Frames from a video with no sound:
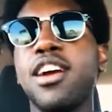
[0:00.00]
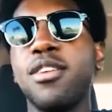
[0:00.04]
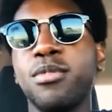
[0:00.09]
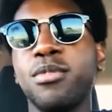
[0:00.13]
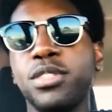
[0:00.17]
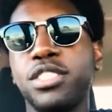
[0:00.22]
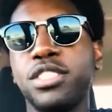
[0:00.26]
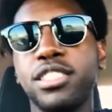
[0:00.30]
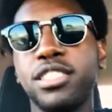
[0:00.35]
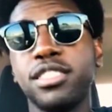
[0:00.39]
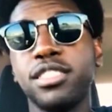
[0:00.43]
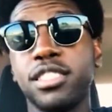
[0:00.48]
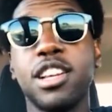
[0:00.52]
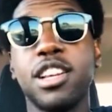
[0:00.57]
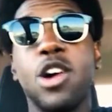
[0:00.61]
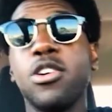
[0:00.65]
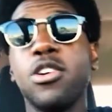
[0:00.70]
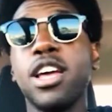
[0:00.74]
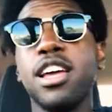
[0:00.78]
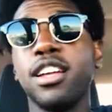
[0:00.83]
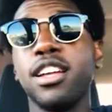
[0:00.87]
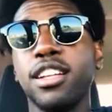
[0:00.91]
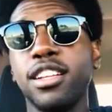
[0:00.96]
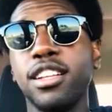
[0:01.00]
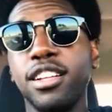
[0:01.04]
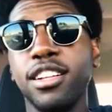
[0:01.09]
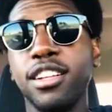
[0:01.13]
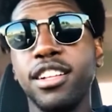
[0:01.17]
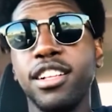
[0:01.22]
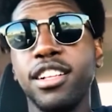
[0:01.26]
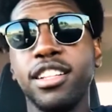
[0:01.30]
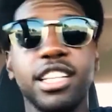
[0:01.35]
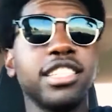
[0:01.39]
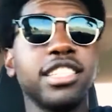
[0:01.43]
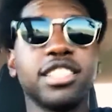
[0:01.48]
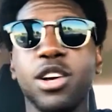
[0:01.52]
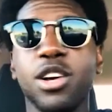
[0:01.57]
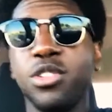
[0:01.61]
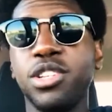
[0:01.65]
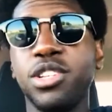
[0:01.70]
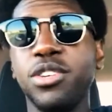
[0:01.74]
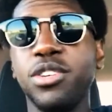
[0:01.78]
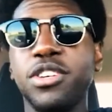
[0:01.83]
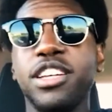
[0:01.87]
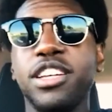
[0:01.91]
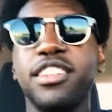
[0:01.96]
It's just, okay, let's go
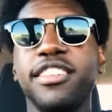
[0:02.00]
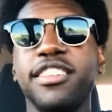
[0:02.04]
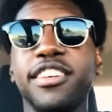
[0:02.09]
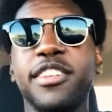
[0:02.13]
do it.